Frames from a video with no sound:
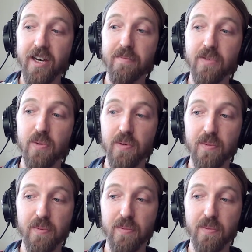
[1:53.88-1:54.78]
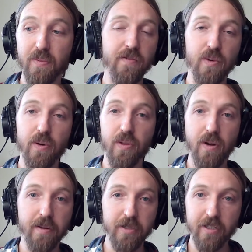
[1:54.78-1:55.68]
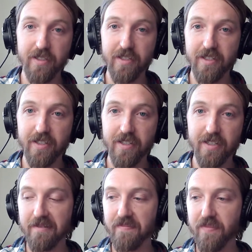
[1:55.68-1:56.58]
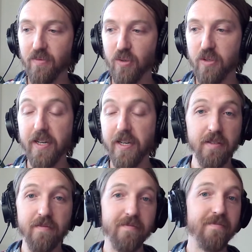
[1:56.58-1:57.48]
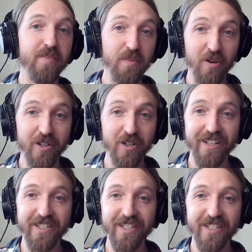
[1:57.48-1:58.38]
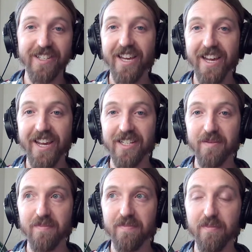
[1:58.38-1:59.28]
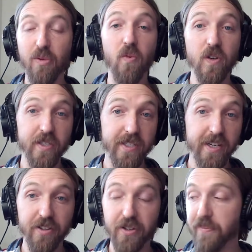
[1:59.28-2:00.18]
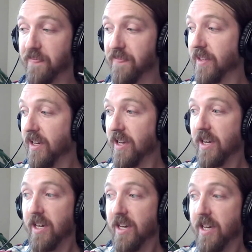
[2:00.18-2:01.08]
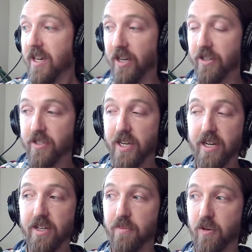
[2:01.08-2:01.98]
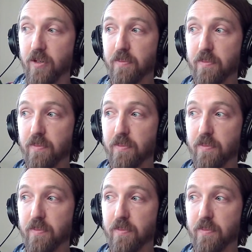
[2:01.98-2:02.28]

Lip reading: to give you other options, which makes it a bit more challenging and more versatile though. The other style, the more simpler